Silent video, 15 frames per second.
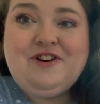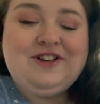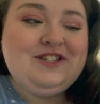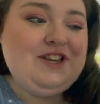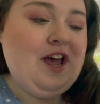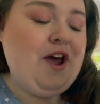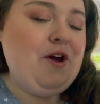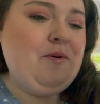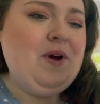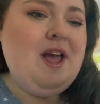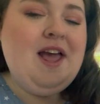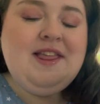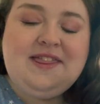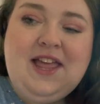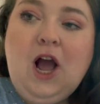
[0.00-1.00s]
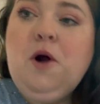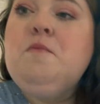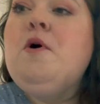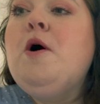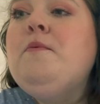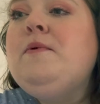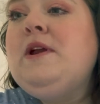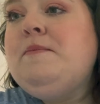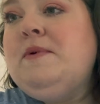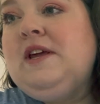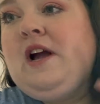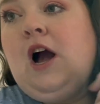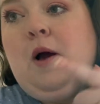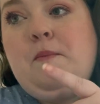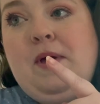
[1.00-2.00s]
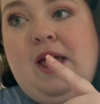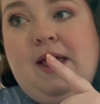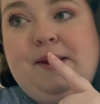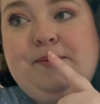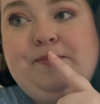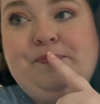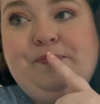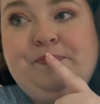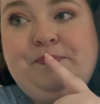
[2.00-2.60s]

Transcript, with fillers: so that'll probably be coming